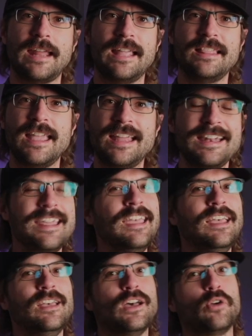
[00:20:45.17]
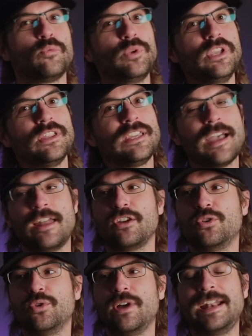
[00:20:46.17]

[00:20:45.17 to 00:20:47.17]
And then a really kind of cool,